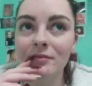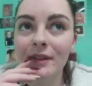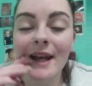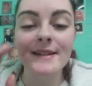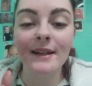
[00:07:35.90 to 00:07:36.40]

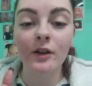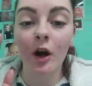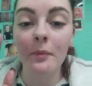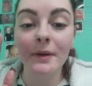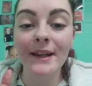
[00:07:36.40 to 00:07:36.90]
It's a
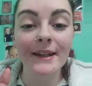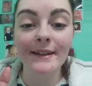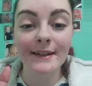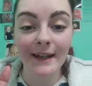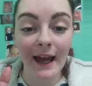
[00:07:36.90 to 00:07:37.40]
completely
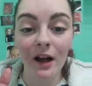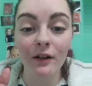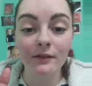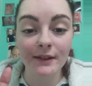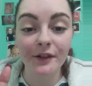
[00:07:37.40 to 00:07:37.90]

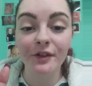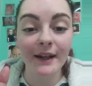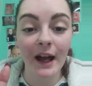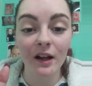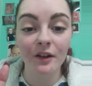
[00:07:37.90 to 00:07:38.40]
different
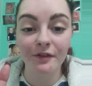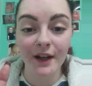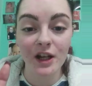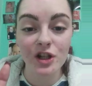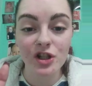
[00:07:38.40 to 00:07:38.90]
kettle of
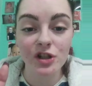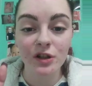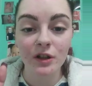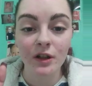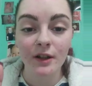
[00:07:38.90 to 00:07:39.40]
fish.
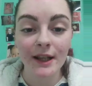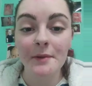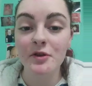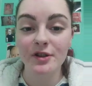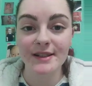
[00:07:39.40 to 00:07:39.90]

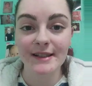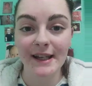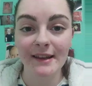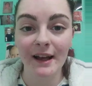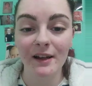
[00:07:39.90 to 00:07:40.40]
Let me just
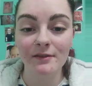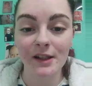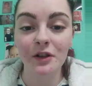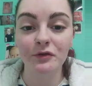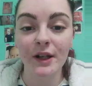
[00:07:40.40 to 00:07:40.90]
say that.
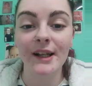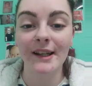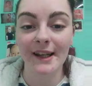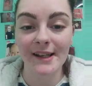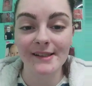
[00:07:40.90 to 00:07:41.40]
It
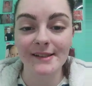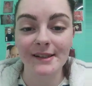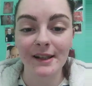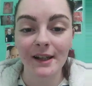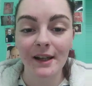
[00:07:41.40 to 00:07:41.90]
really
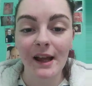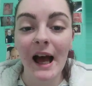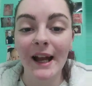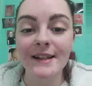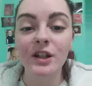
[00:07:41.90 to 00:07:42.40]
is.
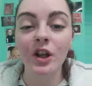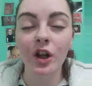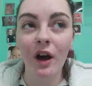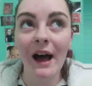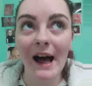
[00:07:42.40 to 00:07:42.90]
And it's a
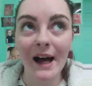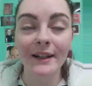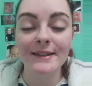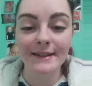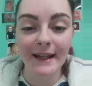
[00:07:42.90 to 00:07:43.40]
lot
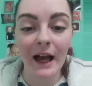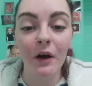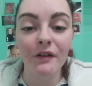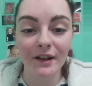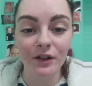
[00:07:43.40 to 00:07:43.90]
harder to get
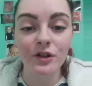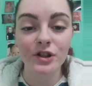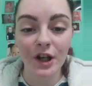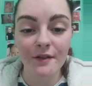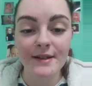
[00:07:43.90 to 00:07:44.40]
out of adult
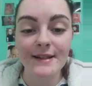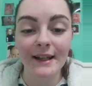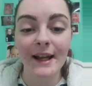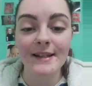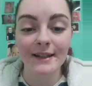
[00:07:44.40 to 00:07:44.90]
services
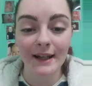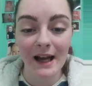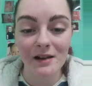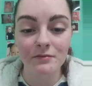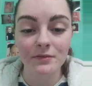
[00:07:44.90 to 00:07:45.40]
than it is in
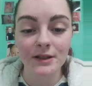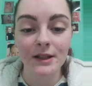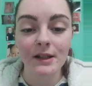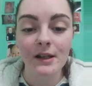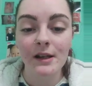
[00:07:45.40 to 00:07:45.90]
CAMHS.
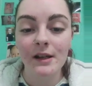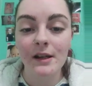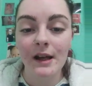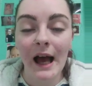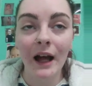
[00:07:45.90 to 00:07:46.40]

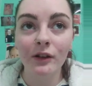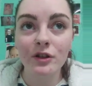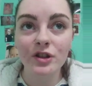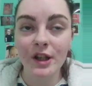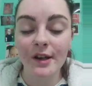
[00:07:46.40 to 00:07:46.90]

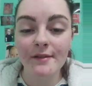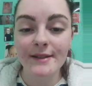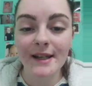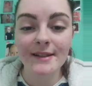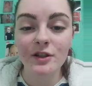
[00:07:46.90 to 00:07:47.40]
Adult
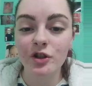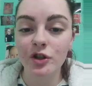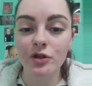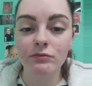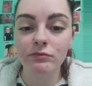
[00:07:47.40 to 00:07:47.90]
services are
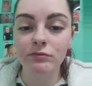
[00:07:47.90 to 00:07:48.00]
just,